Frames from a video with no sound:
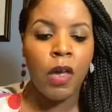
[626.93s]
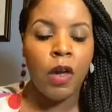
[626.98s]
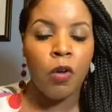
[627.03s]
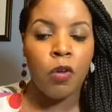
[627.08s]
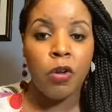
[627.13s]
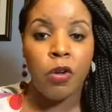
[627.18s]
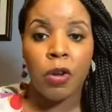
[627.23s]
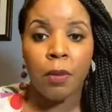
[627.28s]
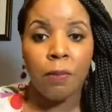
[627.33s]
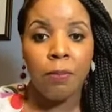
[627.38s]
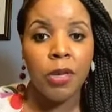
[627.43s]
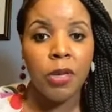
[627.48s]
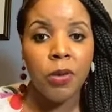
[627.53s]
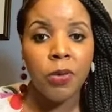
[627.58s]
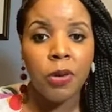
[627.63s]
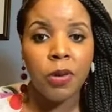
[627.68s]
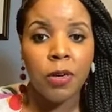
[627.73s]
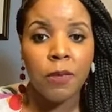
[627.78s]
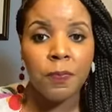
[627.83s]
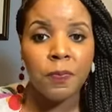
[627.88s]
your
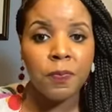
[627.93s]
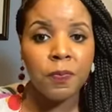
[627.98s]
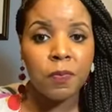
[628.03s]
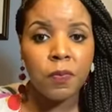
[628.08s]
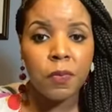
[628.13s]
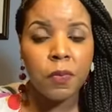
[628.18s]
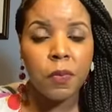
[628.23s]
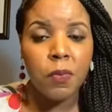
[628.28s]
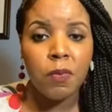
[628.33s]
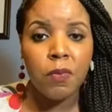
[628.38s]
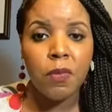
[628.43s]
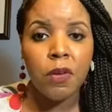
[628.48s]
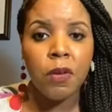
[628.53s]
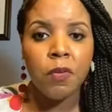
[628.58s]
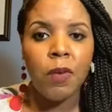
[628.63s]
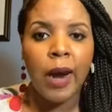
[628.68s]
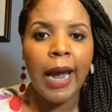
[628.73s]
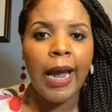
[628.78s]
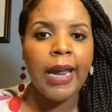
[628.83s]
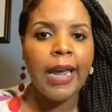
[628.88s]
computer,
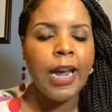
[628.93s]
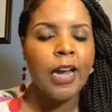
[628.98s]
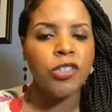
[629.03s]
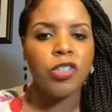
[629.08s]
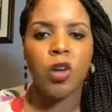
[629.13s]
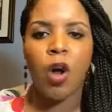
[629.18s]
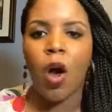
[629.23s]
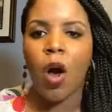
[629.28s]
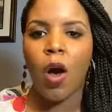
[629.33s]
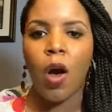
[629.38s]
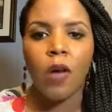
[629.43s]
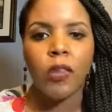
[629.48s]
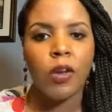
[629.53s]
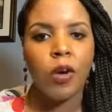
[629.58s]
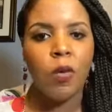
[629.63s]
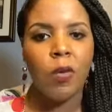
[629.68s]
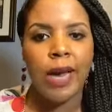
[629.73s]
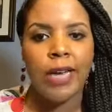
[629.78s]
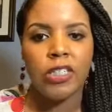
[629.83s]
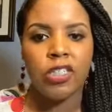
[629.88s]
right? Answer all the
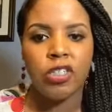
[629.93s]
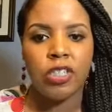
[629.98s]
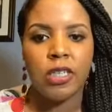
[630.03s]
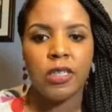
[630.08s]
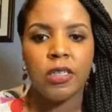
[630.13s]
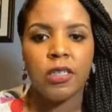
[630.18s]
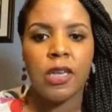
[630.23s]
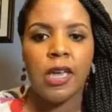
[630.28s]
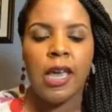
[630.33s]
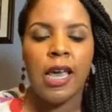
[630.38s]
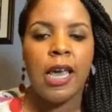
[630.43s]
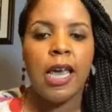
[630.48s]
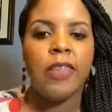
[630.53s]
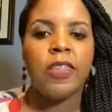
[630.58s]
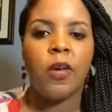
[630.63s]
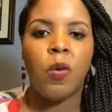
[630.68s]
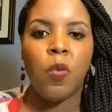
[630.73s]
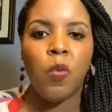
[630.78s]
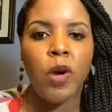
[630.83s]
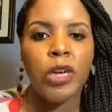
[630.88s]
questions. And
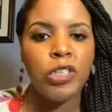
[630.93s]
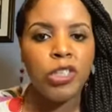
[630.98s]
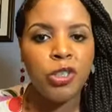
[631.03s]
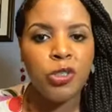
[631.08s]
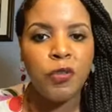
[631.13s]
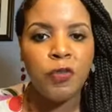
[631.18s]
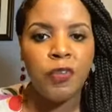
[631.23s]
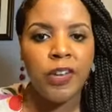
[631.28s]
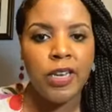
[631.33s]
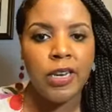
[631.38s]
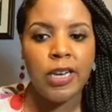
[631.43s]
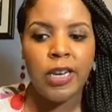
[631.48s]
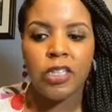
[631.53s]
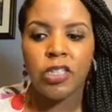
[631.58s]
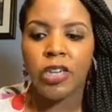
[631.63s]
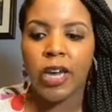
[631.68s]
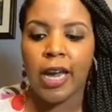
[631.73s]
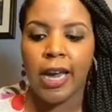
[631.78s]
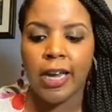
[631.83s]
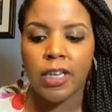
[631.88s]
then once you
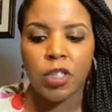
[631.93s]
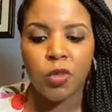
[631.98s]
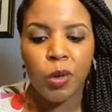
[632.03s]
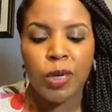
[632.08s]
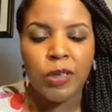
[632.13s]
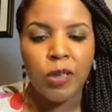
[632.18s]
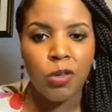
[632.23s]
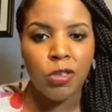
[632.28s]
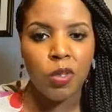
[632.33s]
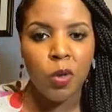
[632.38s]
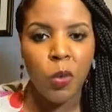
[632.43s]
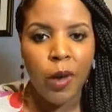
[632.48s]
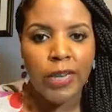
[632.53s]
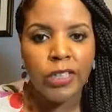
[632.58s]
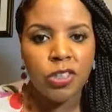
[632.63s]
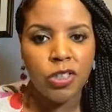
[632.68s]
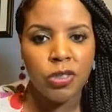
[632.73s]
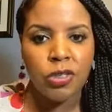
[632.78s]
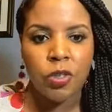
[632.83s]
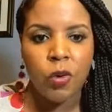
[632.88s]
finish answering those
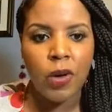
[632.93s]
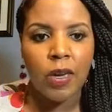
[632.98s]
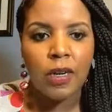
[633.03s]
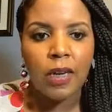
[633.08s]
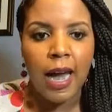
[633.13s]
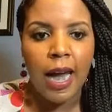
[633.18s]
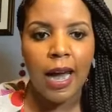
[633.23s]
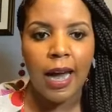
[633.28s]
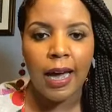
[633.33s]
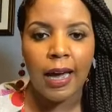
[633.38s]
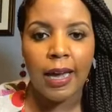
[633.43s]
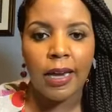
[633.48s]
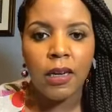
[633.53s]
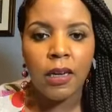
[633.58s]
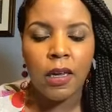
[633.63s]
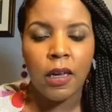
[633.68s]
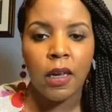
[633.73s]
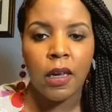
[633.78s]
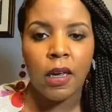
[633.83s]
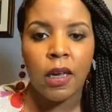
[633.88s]
questions online,
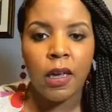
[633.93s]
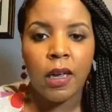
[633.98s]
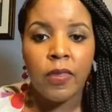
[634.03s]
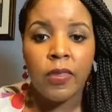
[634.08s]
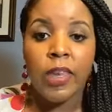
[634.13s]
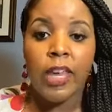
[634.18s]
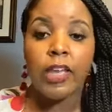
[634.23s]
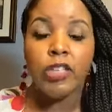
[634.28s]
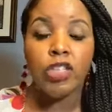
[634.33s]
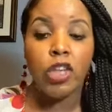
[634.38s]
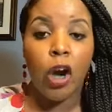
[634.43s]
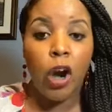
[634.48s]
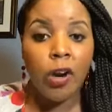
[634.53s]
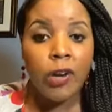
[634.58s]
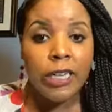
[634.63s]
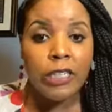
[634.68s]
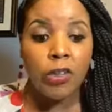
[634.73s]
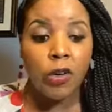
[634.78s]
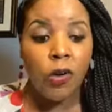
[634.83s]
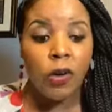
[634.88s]
the
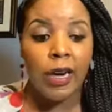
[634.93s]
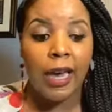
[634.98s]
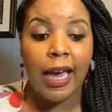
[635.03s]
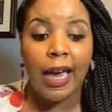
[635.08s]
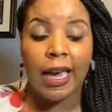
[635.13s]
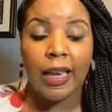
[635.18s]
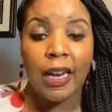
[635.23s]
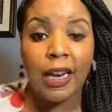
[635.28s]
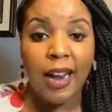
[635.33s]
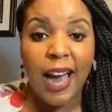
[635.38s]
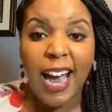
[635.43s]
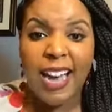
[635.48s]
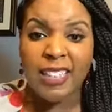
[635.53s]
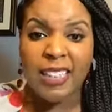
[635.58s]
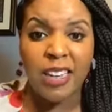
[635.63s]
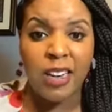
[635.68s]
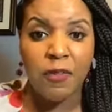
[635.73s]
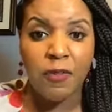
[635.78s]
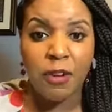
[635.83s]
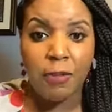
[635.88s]
attorneys are going to analyze
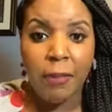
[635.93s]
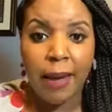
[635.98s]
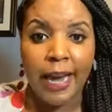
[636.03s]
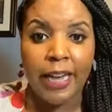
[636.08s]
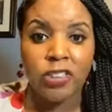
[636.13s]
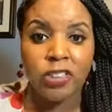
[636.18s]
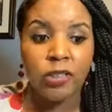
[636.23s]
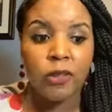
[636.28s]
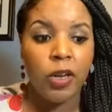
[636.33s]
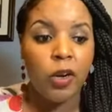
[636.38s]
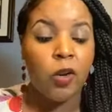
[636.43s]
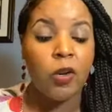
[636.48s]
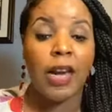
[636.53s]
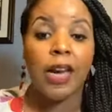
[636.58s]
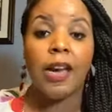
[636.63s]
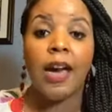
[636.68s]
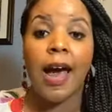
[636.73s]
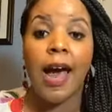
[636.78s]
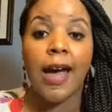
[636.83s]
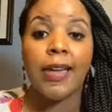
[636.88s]
that information. They're going
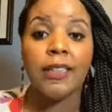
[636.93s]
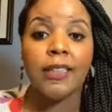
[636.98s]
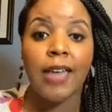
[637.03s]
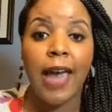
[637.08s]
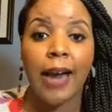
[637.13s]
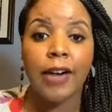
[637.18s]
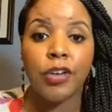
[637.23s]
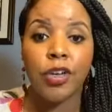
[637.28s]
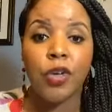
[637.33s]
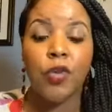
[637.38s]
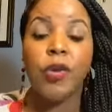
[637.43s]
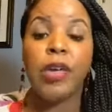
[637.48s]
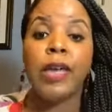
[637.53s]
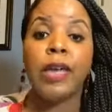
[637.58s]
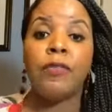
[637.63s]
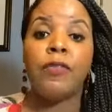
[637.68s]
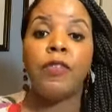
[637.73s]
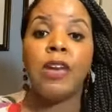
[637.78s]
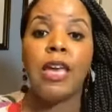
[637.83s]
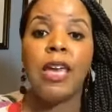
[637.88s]
to contact you
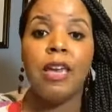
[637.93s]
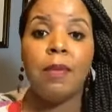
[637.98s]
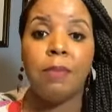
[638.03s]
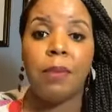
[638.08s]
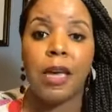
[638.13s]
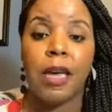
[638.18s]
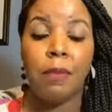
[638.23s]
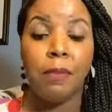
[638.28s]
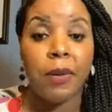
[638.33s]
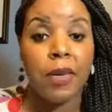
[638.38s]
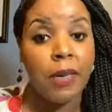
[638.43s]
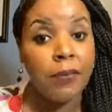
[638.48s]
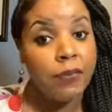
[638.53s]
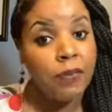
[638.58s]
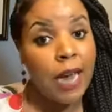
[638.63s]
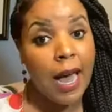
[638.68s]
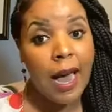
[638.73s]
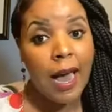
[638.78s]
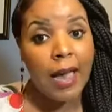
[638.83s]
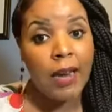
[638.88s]
if need be, but if
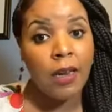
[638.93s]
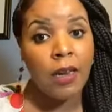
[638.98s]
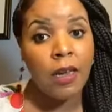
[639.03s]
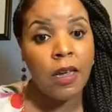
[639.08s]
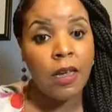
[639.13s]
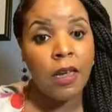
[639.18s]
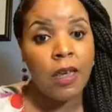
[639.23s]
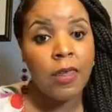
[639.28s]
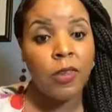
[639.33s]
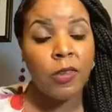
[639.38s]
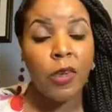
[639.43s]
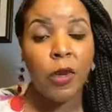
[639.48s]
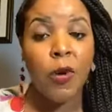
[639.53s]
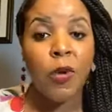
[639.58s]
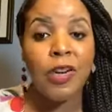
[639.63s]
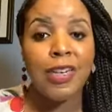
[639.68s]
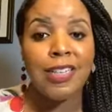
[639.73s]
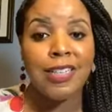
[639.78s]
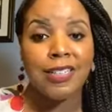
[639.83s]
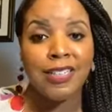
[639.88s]
not, then they're
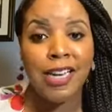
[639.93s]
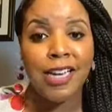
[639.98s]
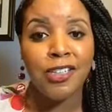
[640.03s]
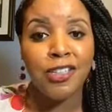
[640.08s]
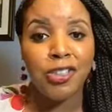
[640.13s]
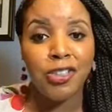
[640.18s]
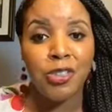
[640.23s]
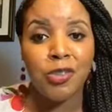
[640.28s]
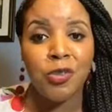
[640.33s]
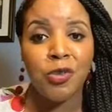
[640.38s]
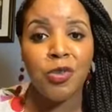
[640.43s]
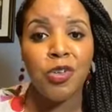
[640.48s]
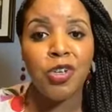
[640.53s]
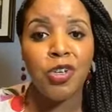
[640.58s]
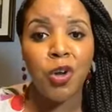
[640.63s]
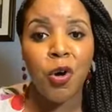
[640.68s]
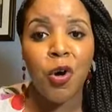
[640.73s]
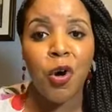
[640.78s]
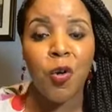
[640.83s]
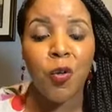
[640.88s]
going to send you
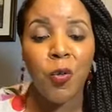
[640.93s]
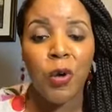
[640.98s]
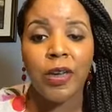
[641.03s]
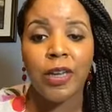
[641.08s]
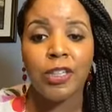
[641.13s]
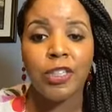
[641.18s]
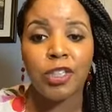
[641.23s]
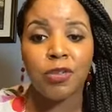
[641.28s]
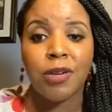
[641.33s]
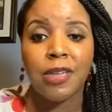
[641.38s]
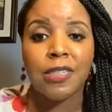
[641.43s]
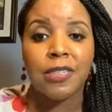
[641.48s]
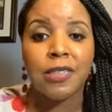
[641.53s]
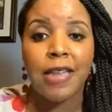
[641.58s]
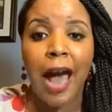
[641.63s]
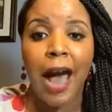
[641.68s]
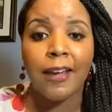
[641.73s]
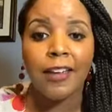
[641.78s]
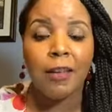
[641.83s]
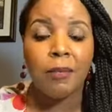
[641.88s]
your will and trust
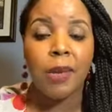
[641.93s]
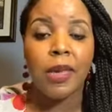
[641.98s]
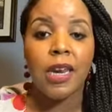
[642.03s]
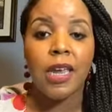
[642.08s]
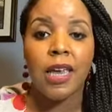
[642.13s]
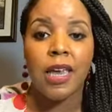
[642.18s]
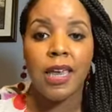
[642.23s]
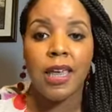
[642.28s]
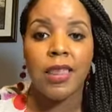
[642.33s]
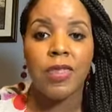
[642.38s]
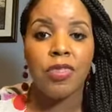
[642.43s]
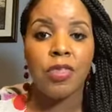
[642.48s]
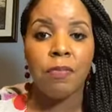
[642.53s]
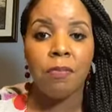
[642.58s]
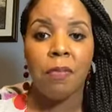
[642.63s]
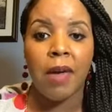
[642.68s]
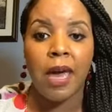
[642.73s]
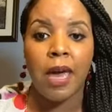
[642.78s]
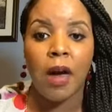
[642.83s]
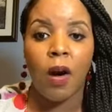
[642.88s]
document in the
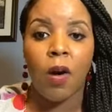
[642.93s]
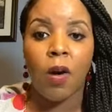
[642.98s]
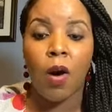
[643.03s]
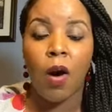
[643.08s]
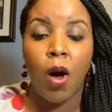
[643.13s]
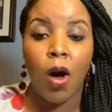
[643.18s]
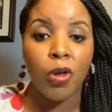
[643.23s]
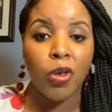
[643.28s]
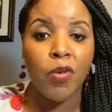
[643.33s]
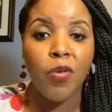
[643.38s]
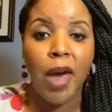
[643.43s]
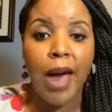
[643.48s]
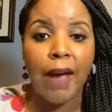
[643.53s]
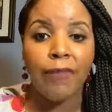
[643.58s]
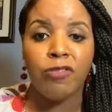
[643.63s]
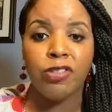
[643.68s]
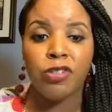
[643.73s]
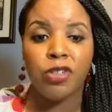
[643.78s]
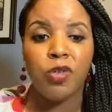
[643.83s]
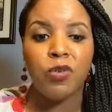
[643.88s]
mail. All you have
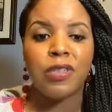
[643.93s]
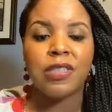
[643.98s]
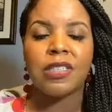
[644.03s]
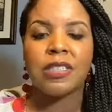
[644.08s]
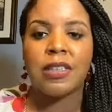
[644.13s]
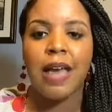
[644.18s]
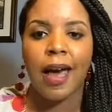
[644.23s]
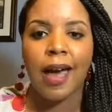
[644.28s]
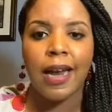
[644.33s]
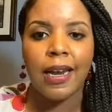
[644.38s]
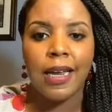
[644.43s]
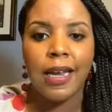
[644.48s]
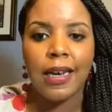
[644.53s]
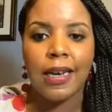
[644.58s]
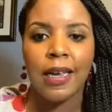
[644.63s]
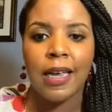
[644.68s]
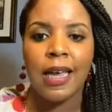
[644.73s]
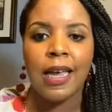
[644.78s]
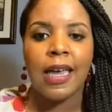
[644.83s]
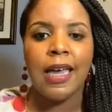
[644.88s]
to do is sign it
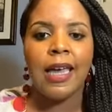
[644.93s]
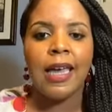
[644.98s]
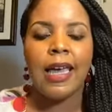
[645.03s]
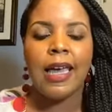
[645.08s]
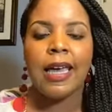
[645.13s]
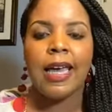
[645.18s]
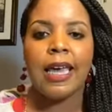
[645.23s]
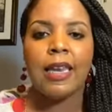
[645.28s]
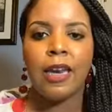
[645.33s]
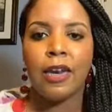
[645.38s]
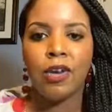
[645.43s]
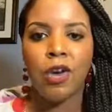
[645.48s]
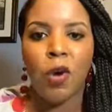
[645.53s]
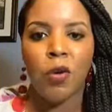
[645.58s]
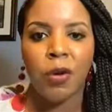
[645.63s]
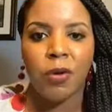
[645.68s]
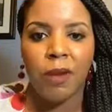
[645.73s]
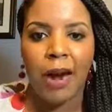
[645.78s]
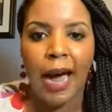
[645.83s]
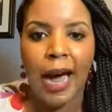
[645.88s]
and get it
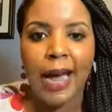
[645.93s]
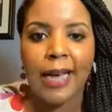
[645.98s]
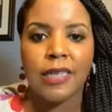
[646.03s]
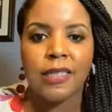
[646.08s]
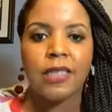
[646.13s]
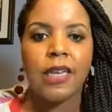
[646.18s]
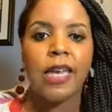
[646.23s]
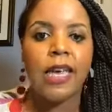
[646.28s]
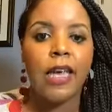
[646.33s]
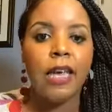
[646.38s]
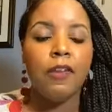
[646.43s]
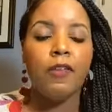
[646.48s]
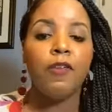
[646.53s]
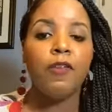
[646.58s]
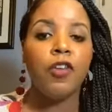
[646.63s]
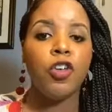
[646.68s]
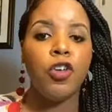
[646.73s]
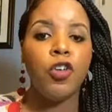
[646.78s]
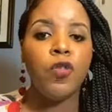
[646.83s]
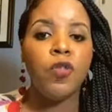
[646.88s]
notarized. If
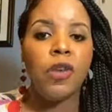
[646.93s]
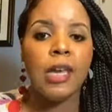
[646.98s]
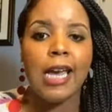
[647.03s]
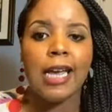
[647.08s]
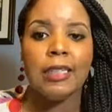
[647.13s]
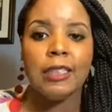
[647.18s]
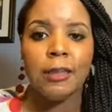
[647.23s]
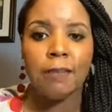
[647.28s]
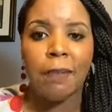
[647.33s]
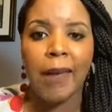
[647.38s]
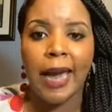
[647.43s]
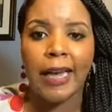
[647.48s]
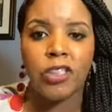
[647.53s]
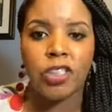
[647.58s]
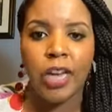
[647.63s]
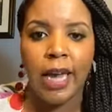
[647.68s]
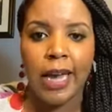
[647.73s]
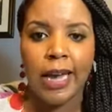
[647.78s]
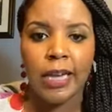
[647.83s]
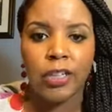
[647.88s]
you need to make
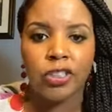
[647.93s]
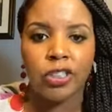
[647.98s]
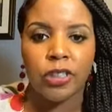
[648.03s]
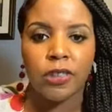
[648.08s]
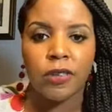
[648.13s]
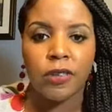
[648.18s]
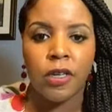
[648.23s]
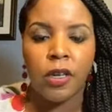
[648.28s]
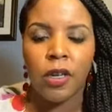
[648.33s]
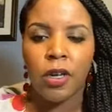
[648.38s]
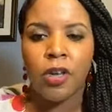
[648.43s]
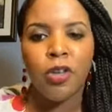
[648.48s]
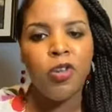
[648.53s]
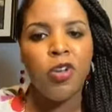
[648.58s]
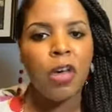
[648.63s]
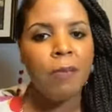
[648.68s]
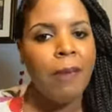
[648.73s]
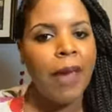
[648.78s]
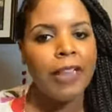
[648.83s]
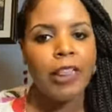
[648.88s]
changes, you
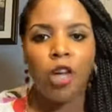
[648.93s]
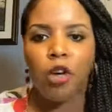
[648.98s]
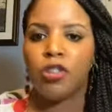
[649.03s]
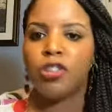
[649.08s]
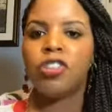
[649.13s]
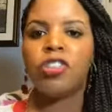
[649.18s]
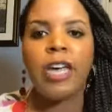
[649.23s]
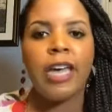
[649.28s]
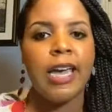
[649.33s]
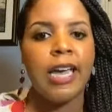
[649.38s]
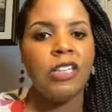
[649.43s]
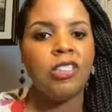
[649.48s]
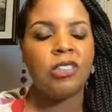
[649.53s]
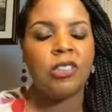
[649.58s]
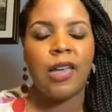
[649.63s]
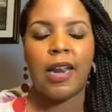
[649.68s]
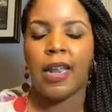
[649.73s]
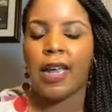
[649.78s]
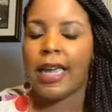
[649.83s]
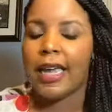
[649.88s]
can make those changes
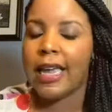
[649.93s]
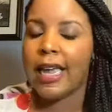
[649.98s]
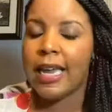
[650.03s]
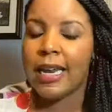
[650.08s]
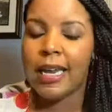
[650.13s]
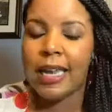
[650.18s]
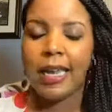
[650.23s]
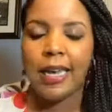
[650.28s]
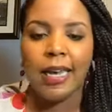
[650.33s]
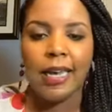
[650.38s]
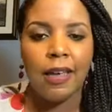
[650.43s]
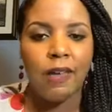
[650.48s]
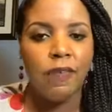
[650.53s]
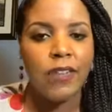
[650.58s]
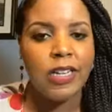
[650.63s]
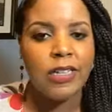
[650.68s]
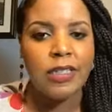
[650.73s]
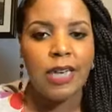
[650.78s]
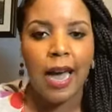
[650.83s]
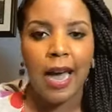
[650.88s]
at any
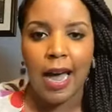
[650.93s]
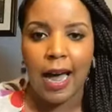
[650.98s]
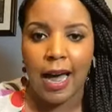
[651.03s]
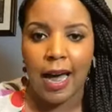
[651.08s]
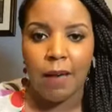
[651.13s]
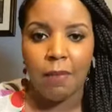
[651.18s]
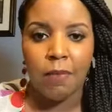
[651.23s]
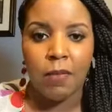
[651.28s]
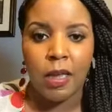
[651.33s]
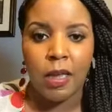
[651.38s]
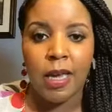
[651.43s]
given time.